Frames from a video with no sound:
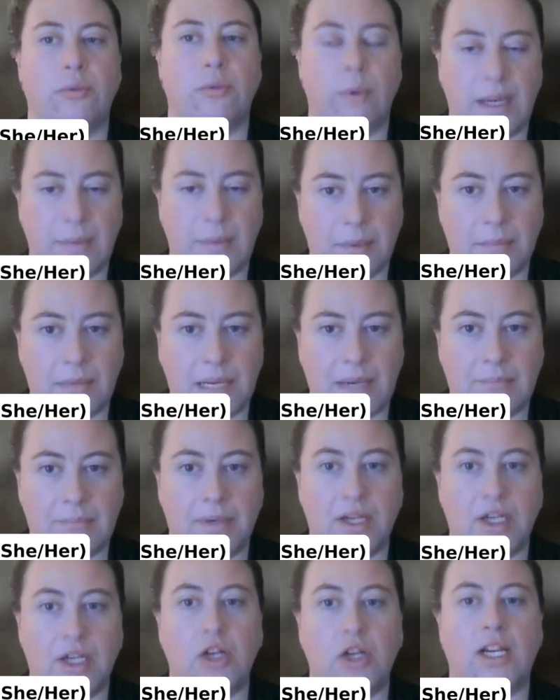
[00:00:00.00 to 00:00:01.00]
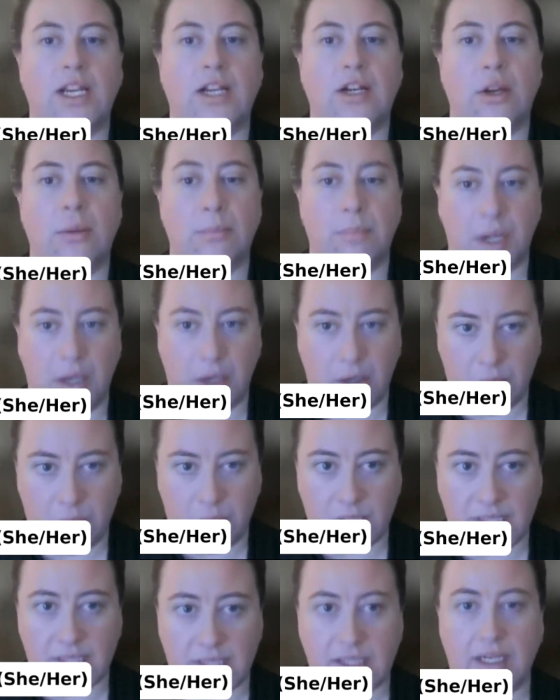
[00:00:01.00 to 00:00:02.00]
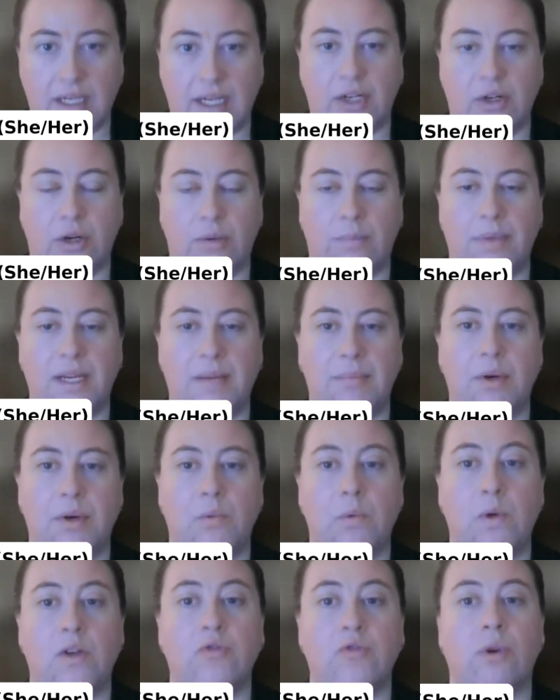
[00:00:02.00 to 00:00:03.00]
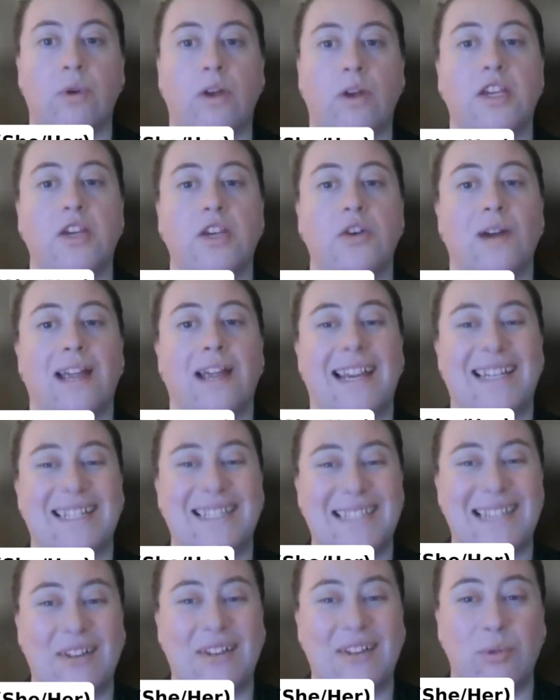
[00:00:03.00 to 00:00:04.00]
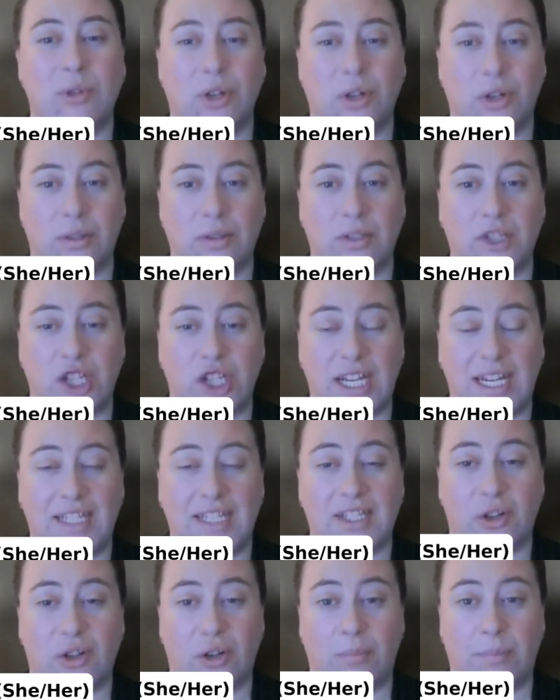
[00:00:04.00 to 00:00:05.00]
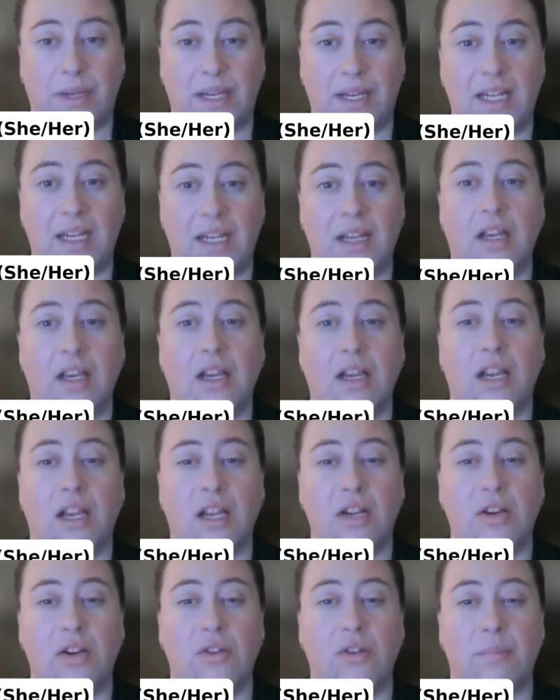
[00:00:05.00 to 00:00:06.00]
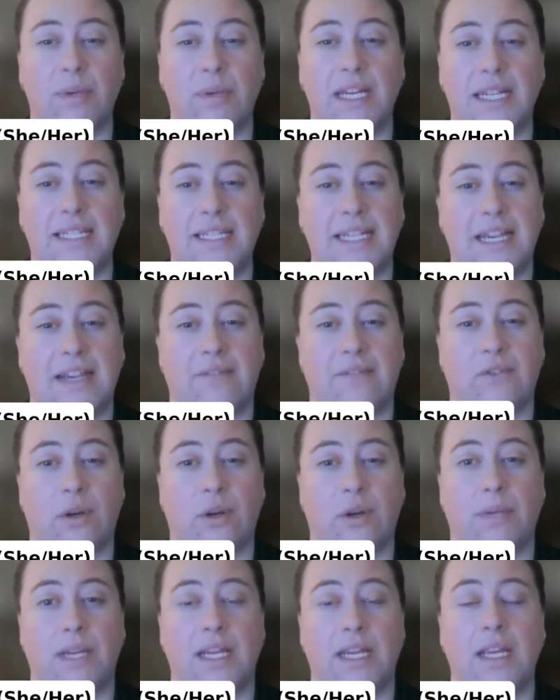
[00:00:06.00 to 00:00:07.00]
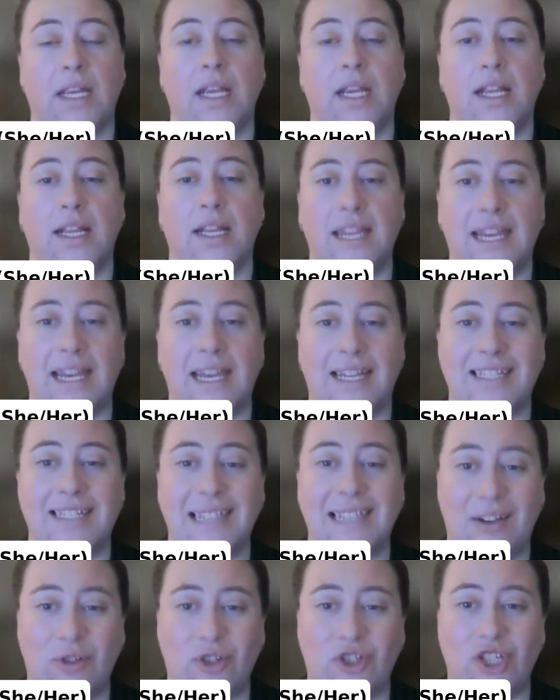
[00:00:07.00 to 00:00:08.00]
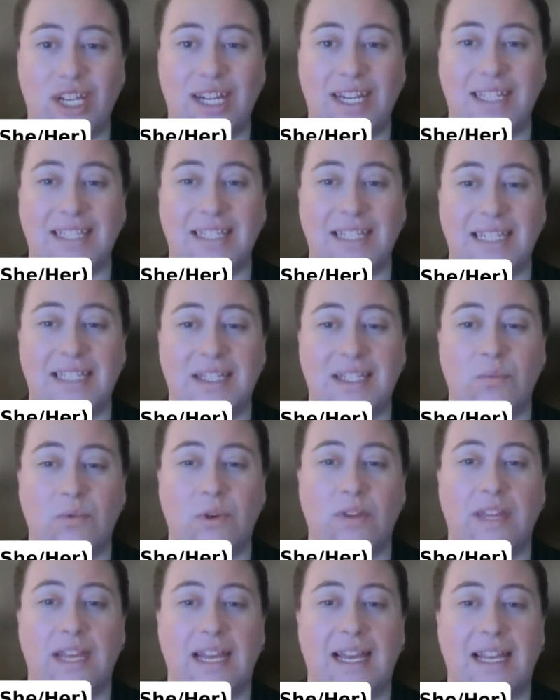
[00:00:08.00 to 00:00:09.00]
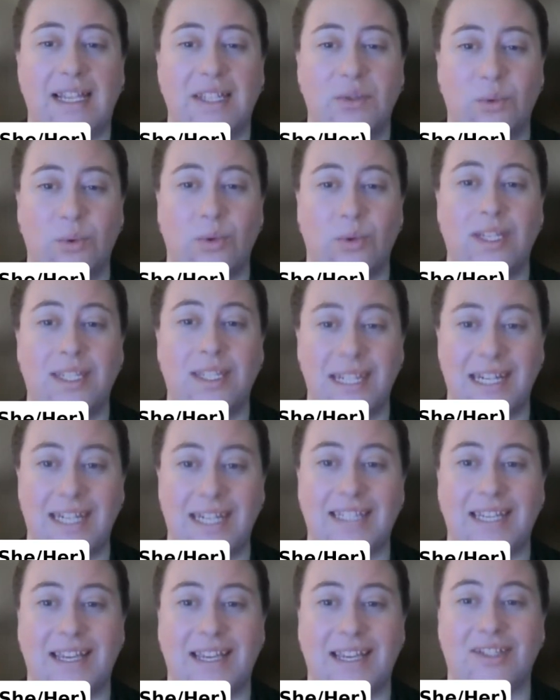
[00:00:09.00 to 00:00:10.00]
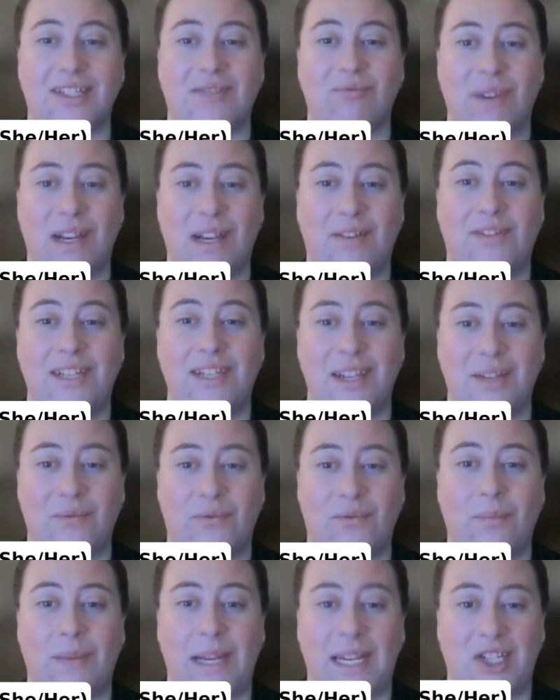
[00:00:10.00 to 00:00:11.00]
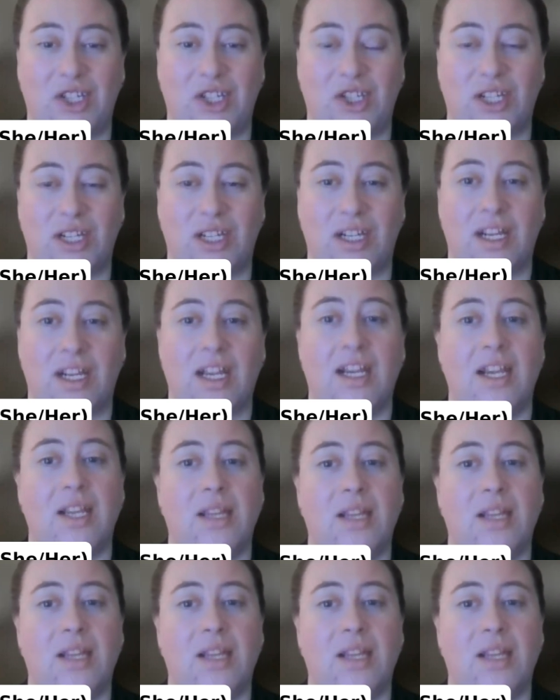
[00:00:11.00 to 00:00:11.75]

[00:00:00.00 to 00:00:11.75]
you're a Reba member, you can upload a copy, but we'd rather your Excel sheet copy and not the PDF copy. The Excel sheet is the one that has all the details and relevant information.